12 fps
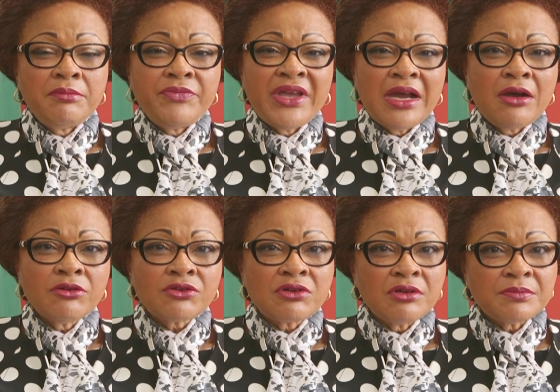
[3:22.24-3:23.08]
The
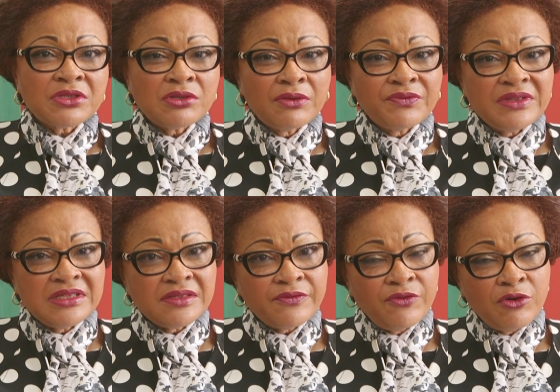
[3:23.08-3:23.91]
outcomes of
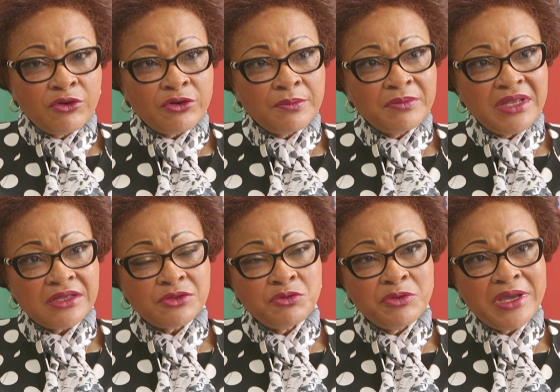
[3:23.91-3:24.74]
this forum
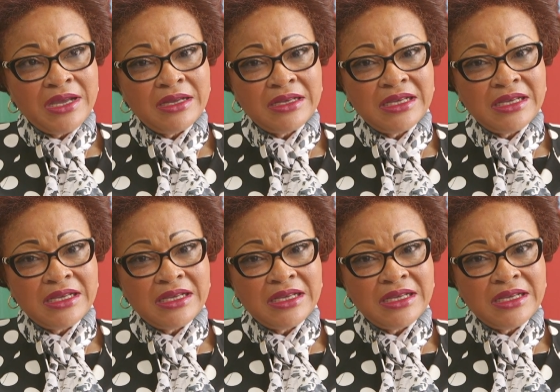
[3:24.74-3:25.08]
that we are